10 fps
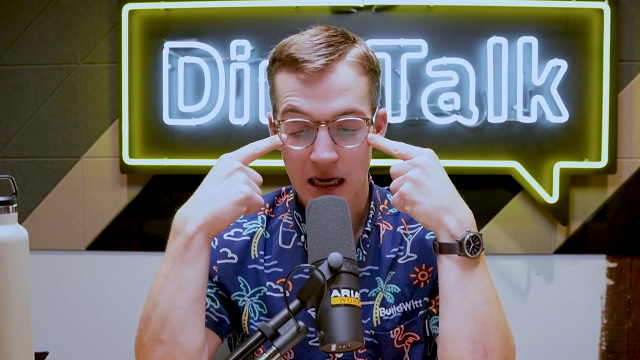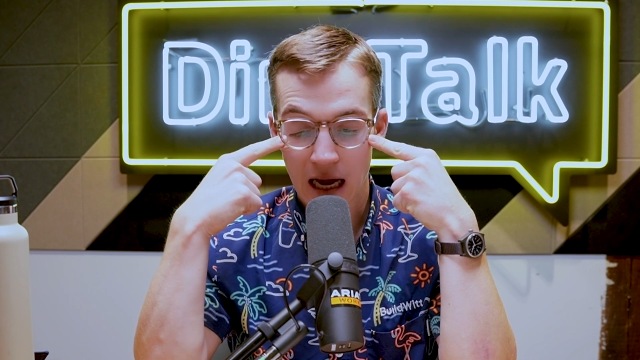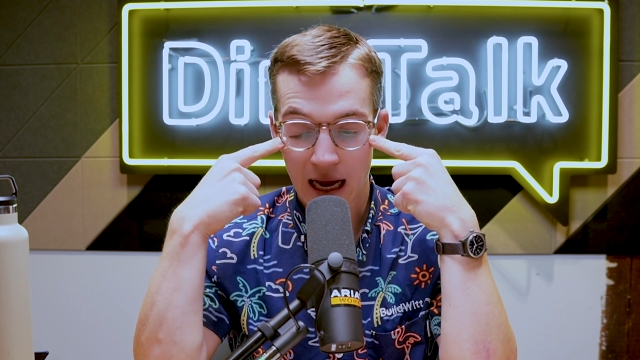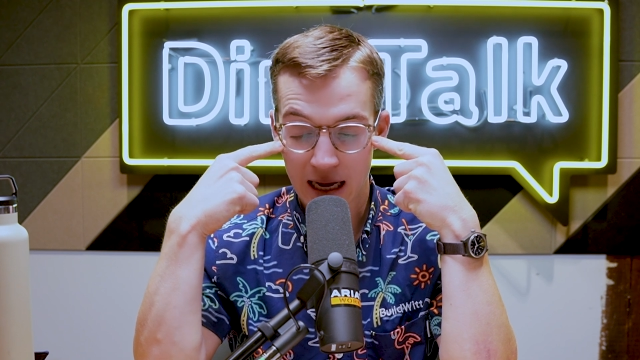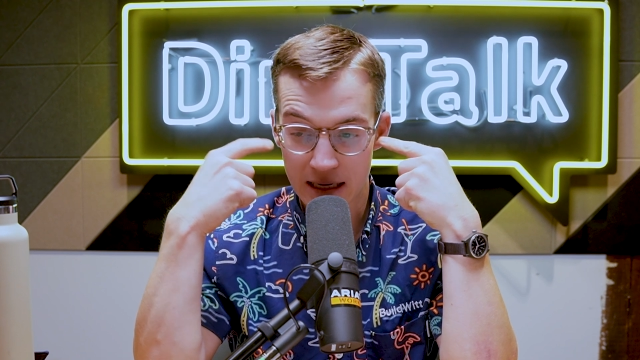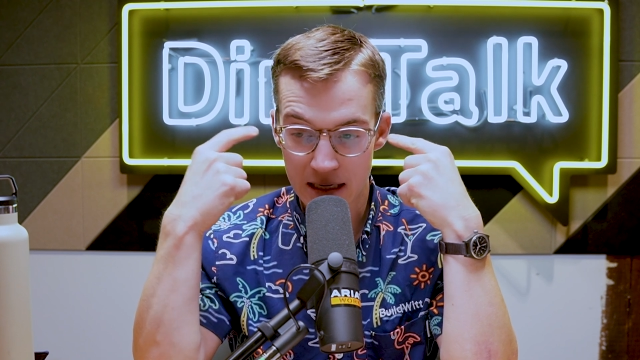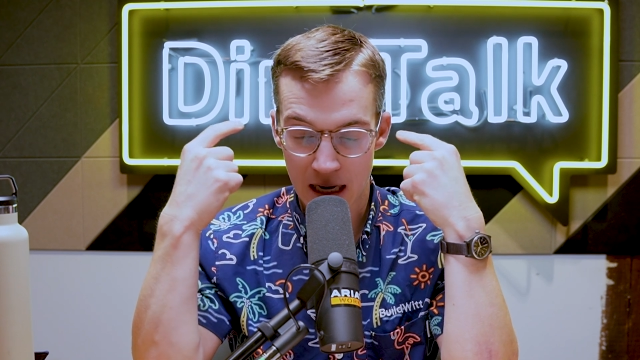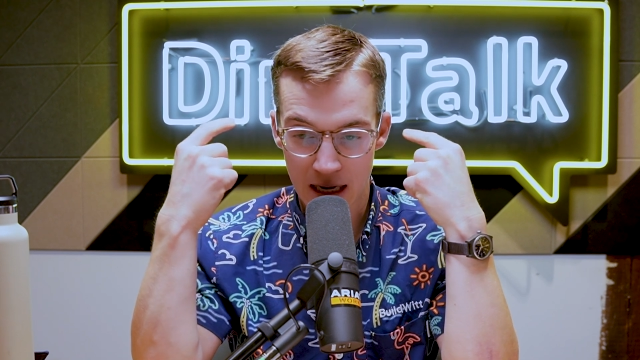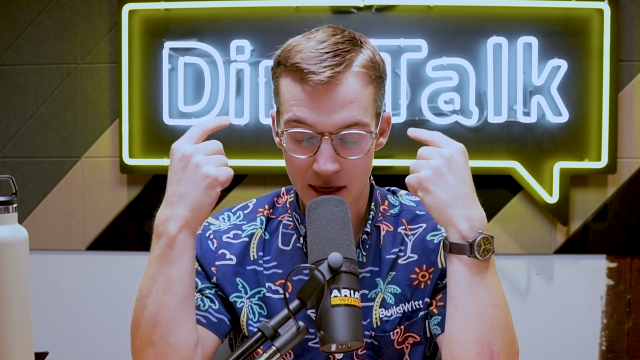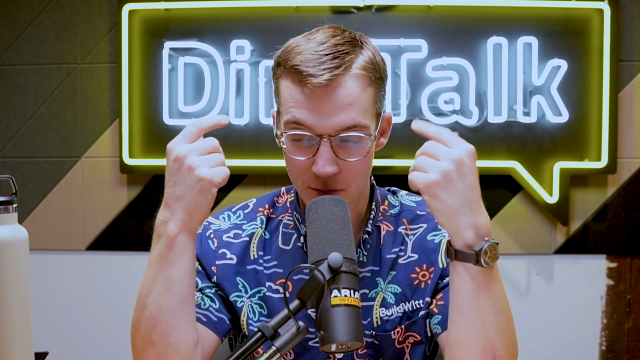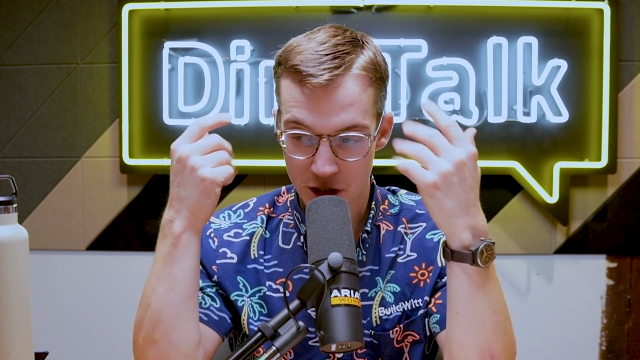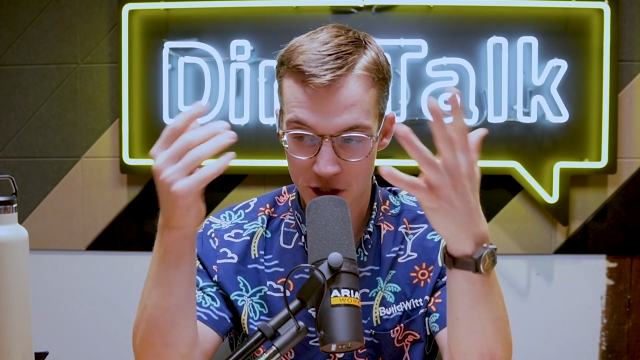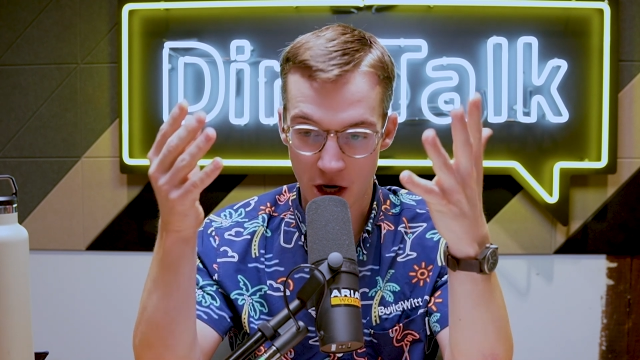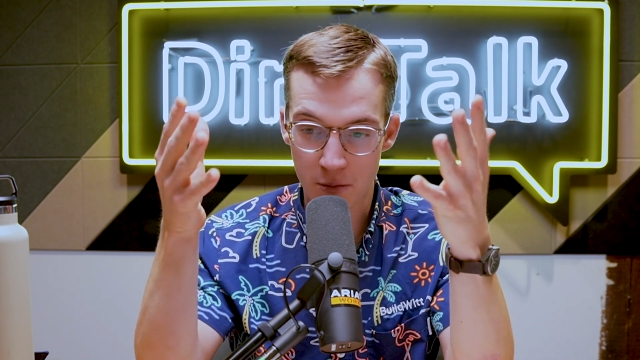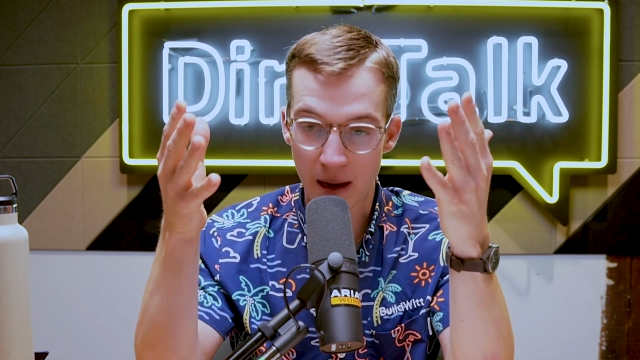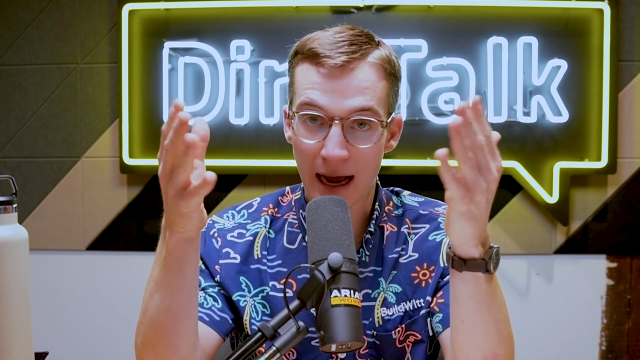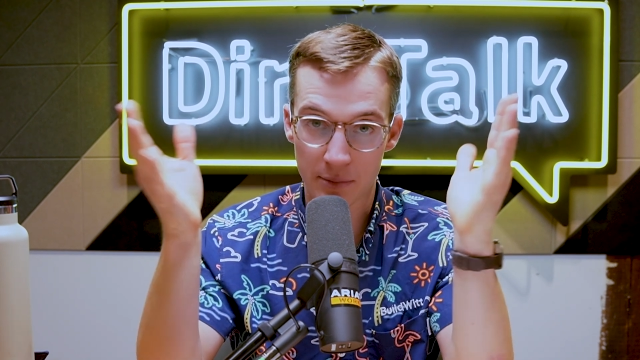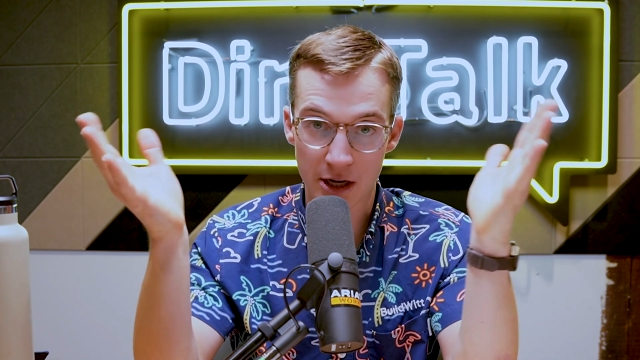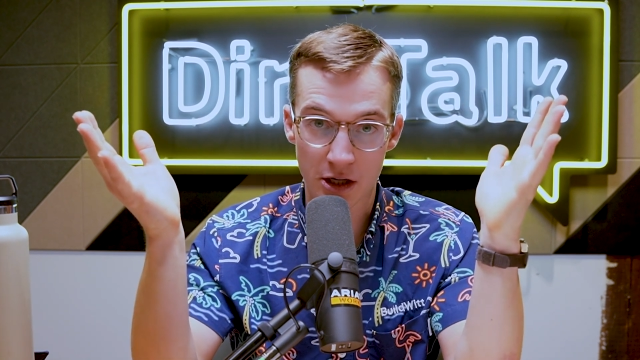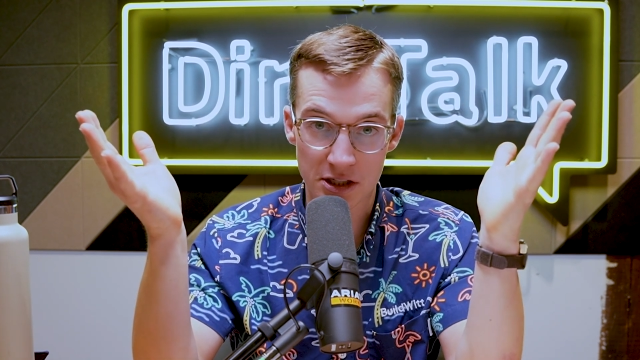And it was so bad
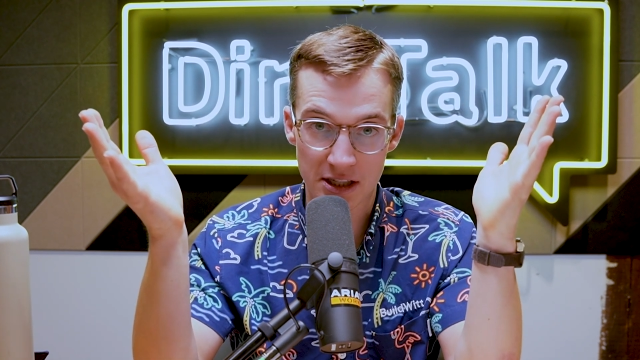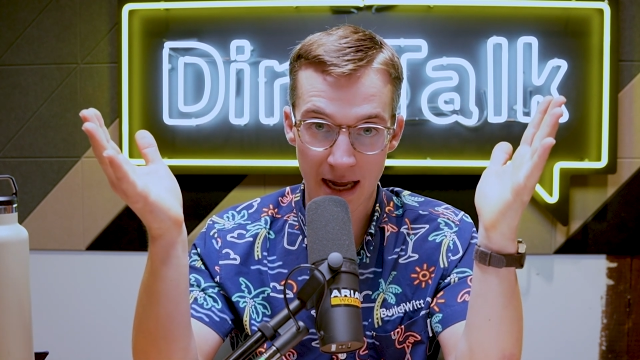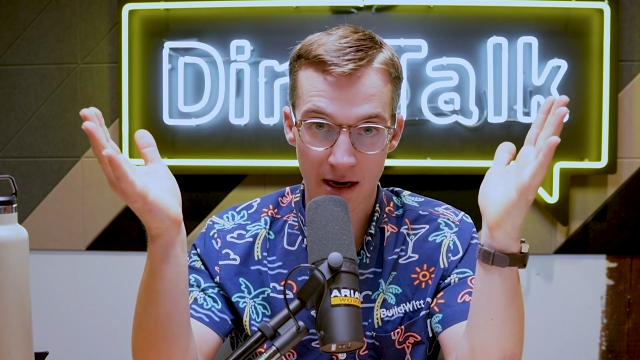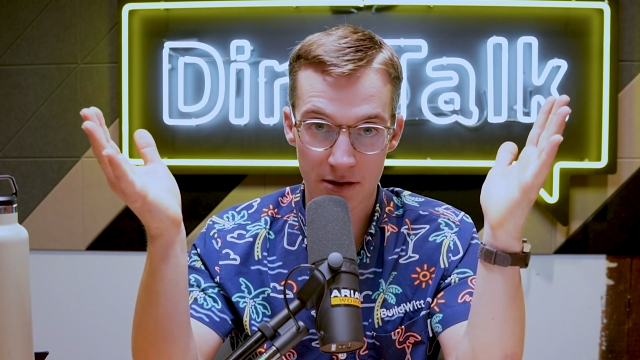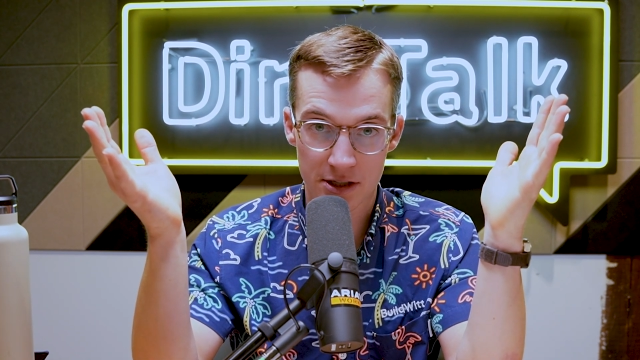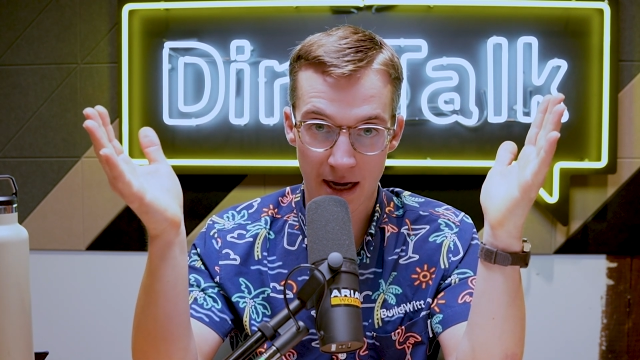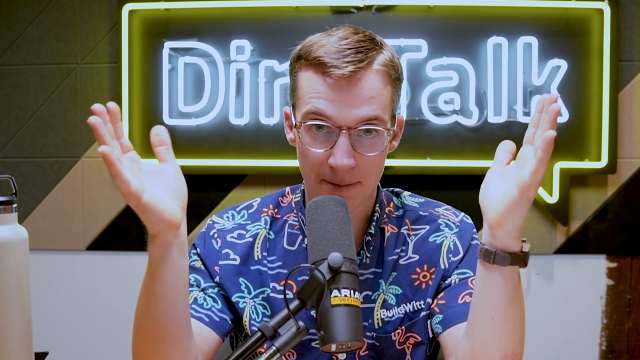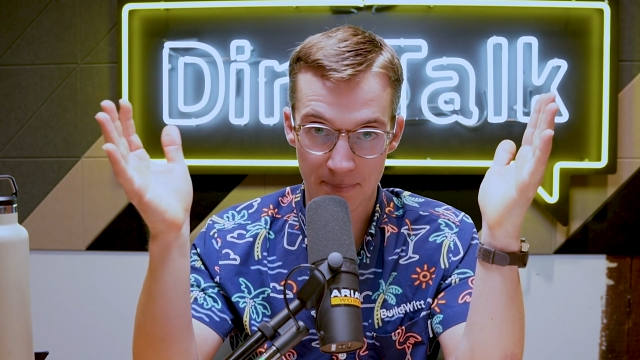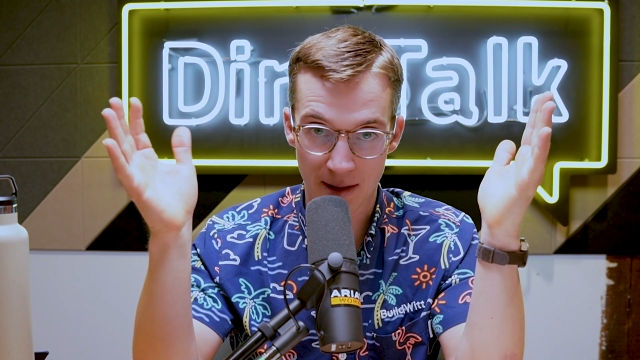we couldn't stand outside.